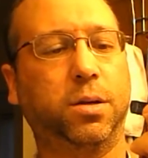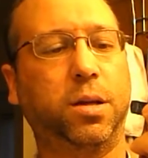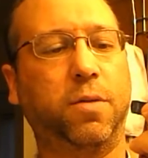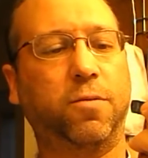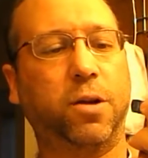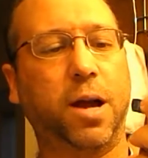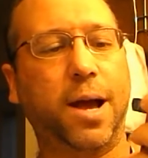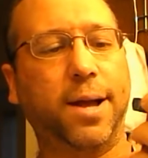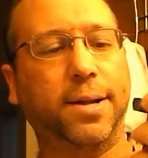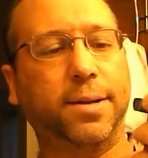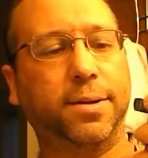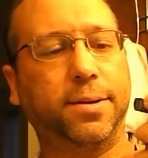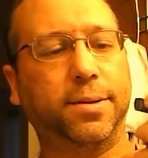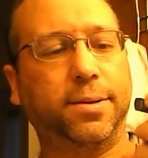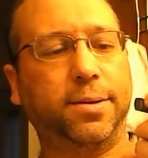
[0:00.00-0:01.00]
Never had
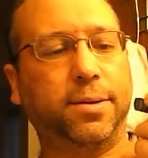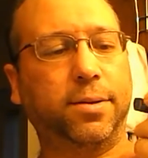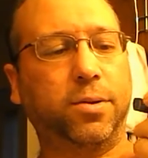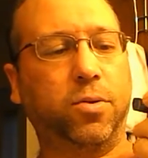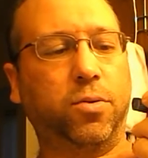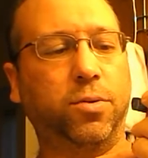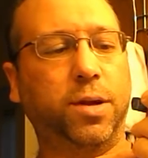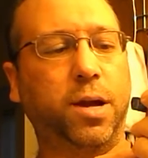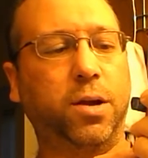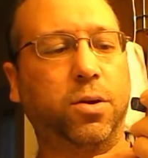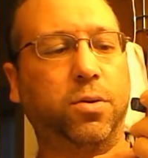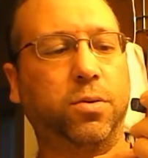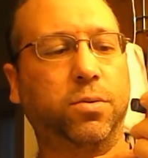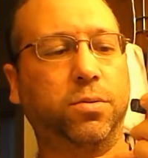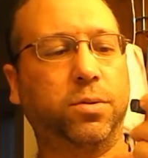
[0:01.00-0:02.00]
it. Golden
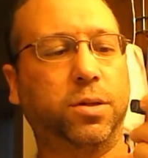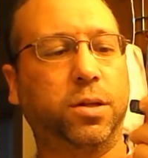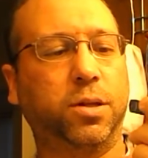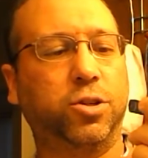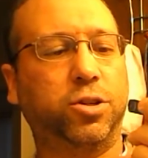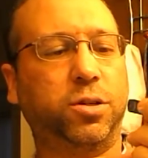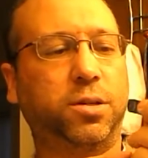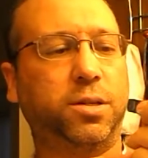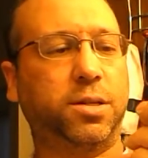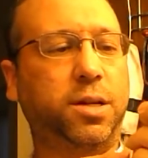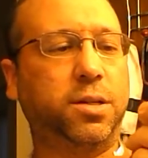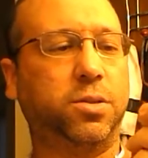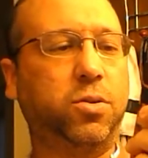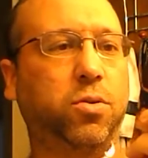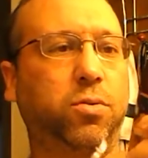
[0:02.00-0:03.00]
Ale, delicious. It
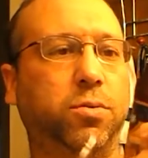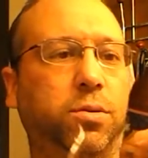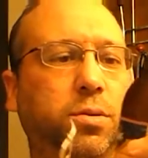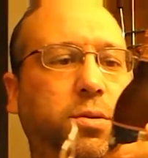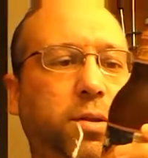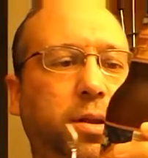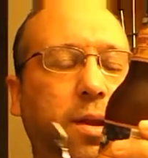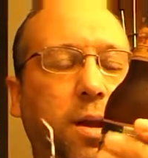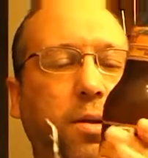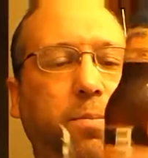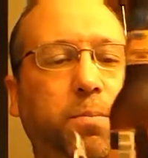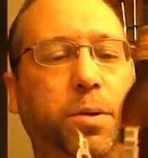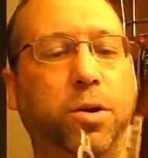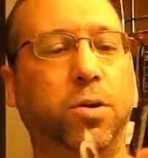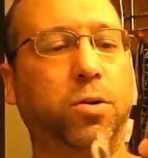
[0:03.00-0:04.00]
says Golden
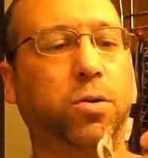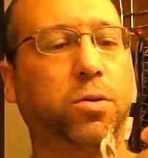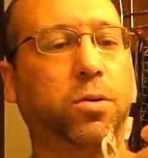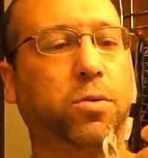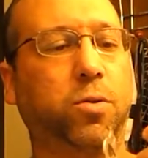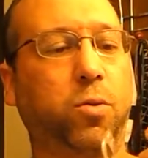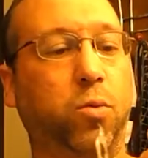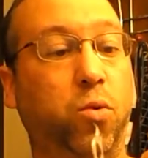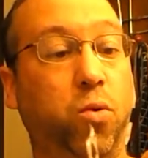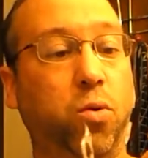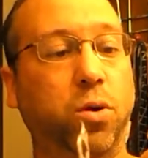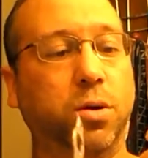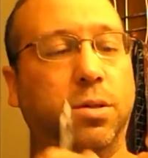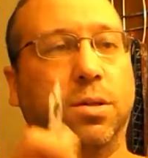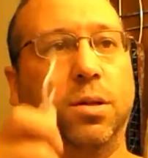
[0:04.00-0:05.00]
got beer
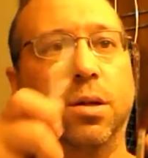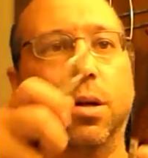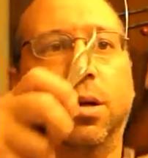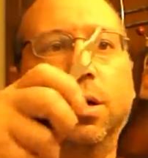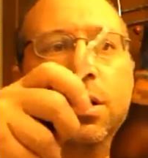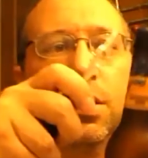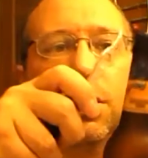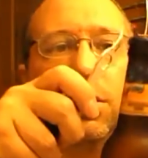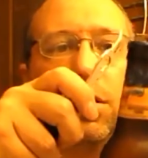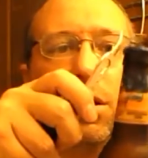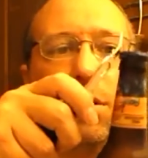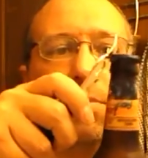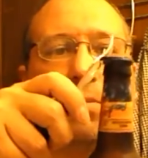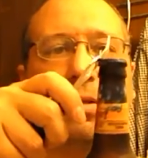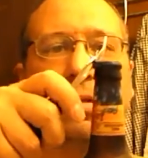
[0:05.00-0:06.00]
awards,
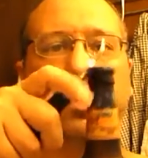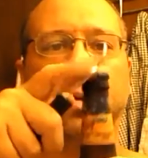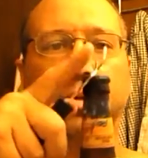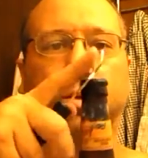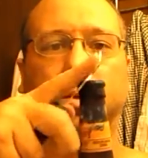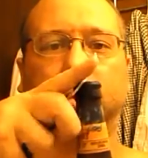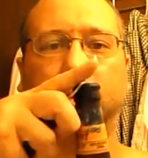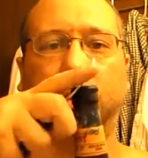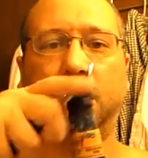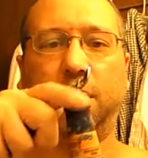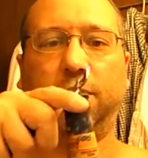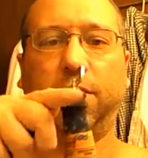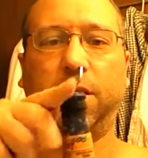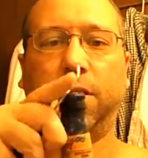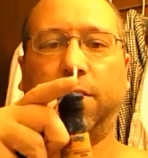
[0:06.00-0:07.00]
so I'm
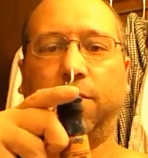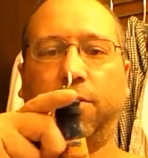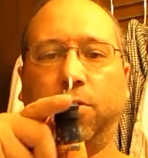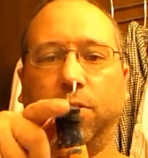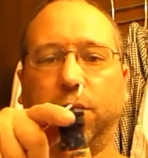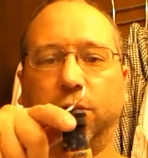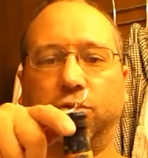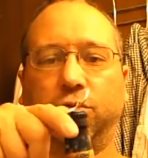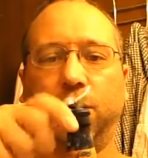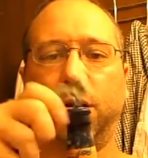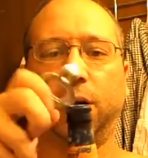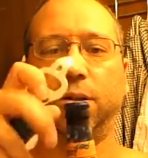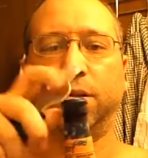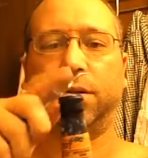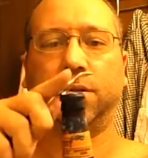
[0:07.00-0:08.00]
kind of looking forward to
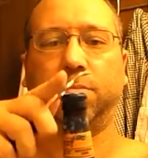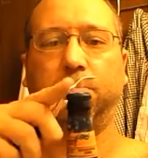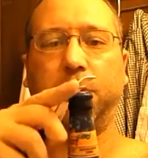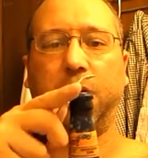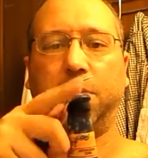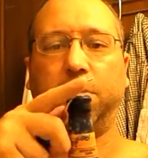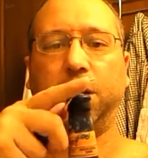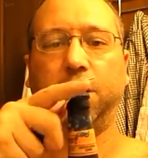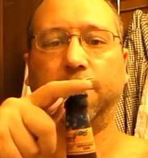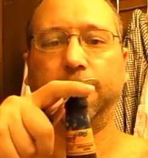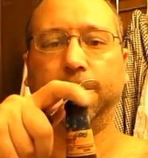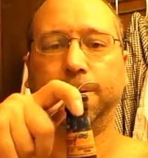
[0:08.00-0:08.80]
trying this baby.